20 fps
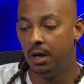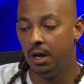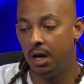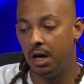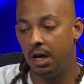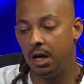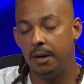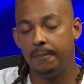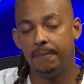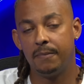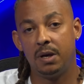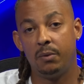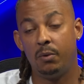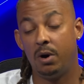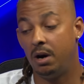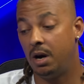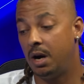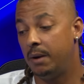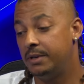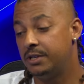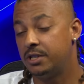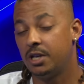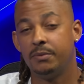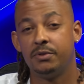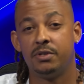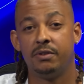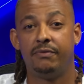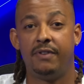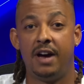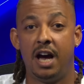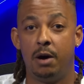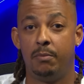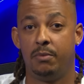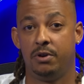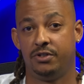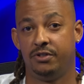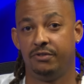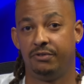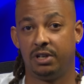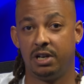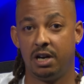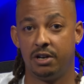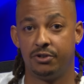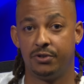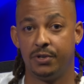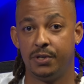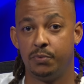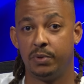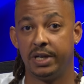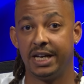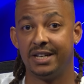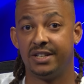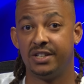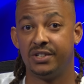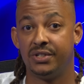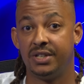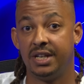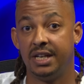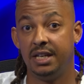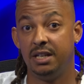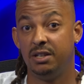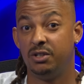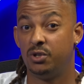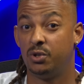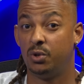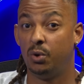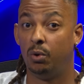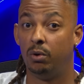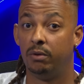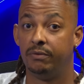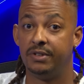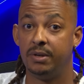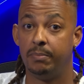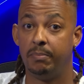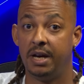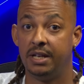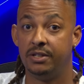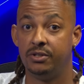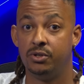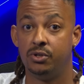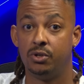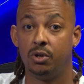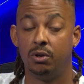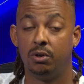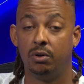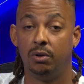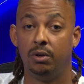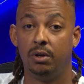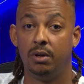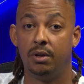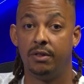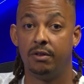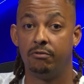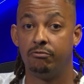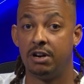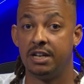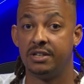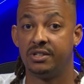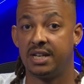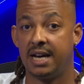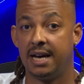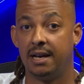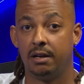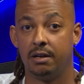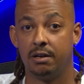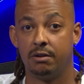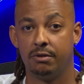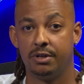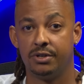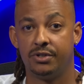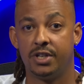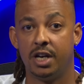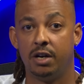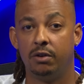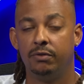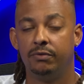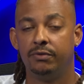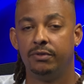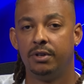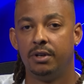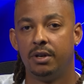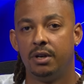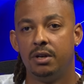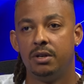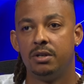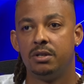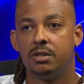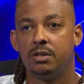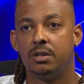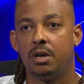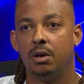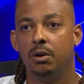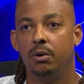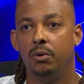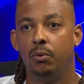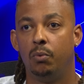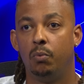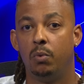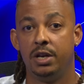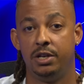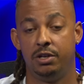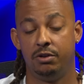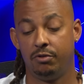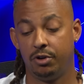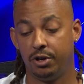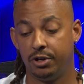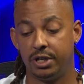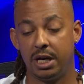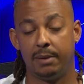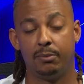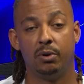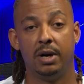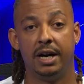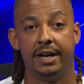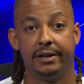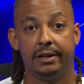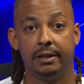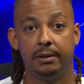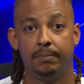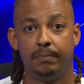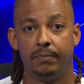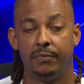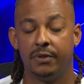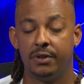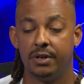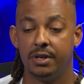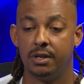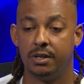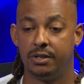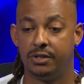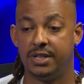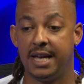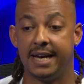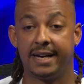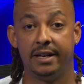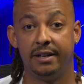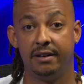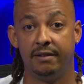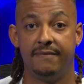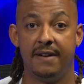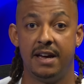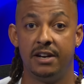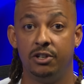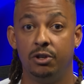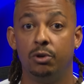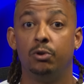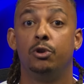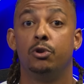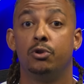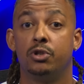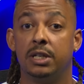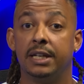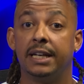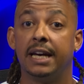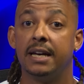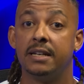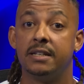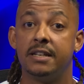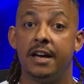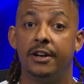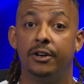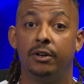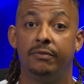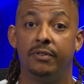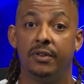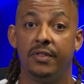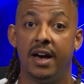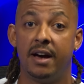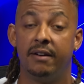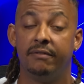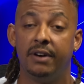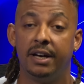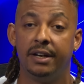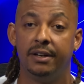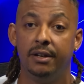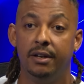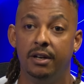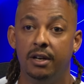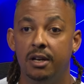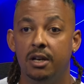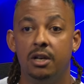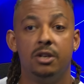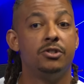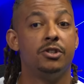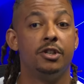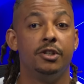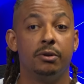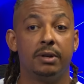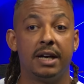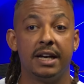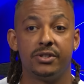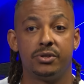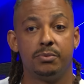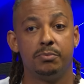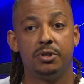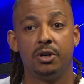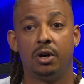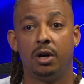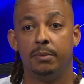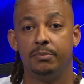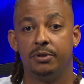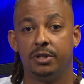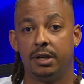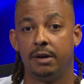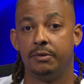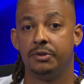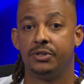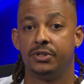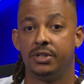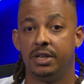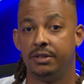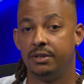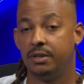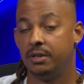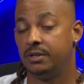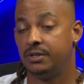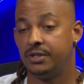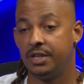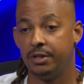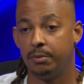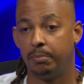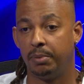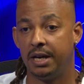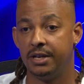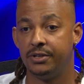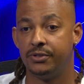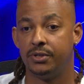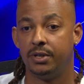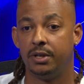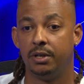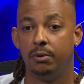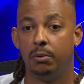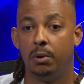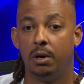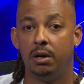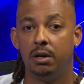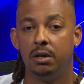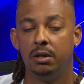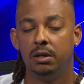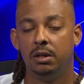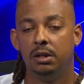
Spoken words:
Well, in terms of how much of the countries we get to see, sort of depends on the race calendar itself. So when you're on a double header, the second event, you'll usually get a day off at that event, so you'll get some time to go and see the place that you are.